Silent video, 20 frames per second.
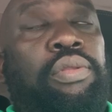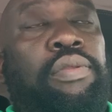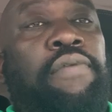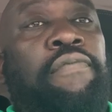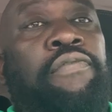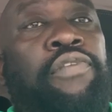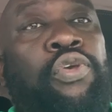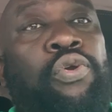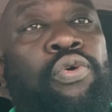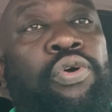
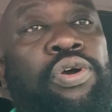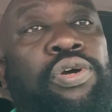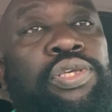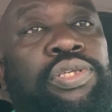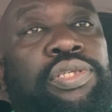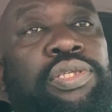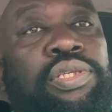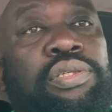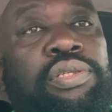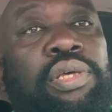
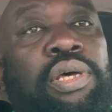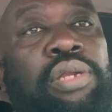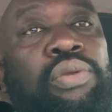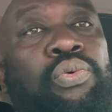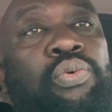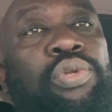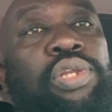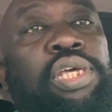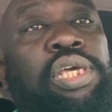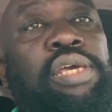viewers and
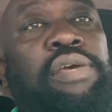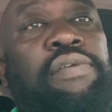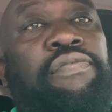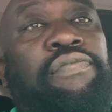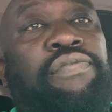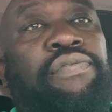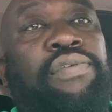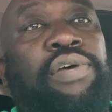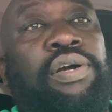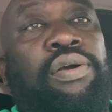who leave
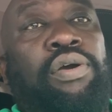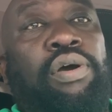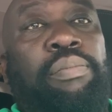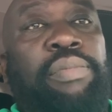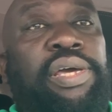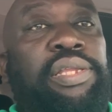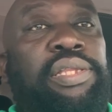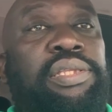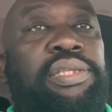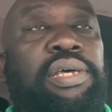a
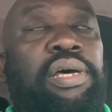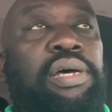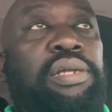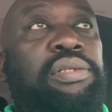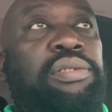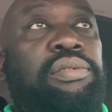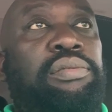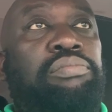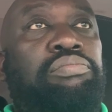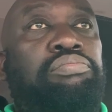comment
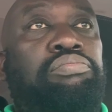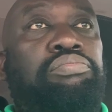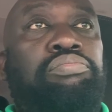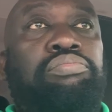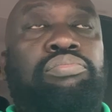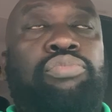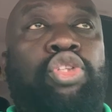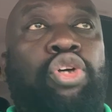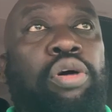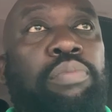and
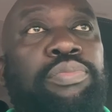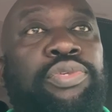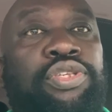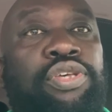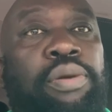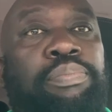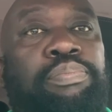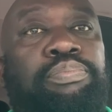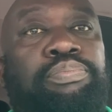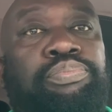thumbs
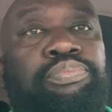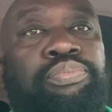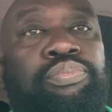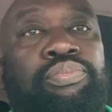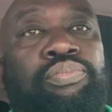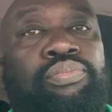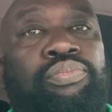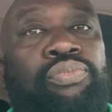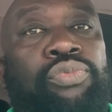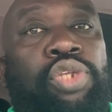up.
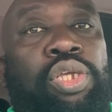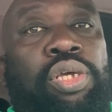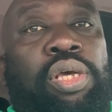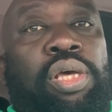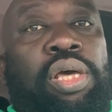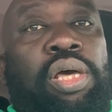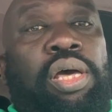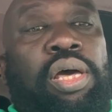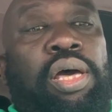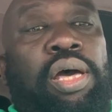
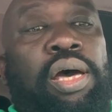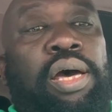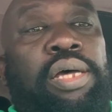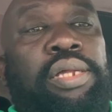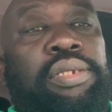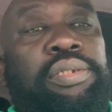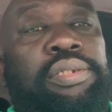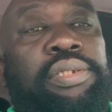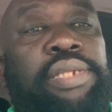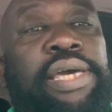
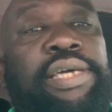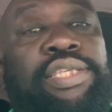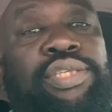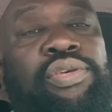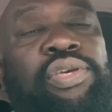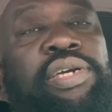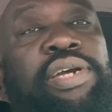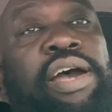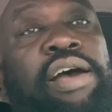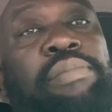And
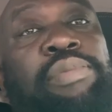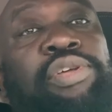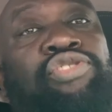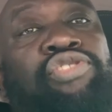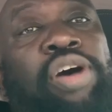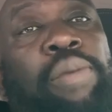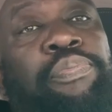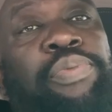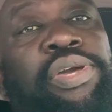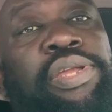next week I'll be
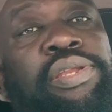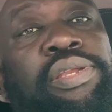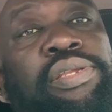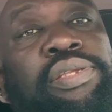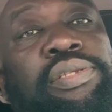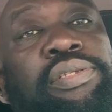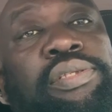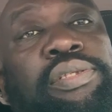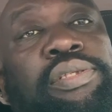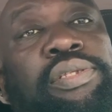
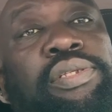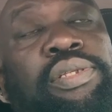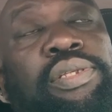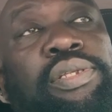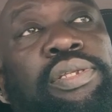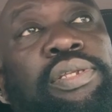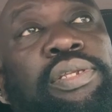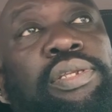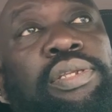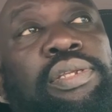dropping
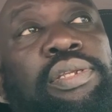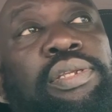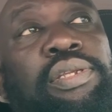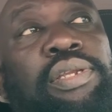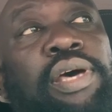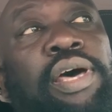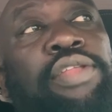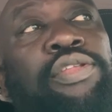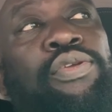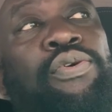
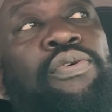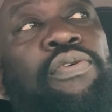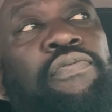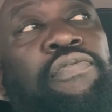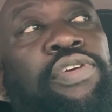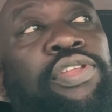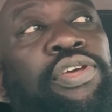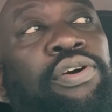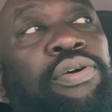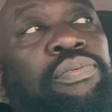a new
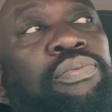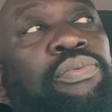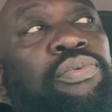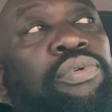video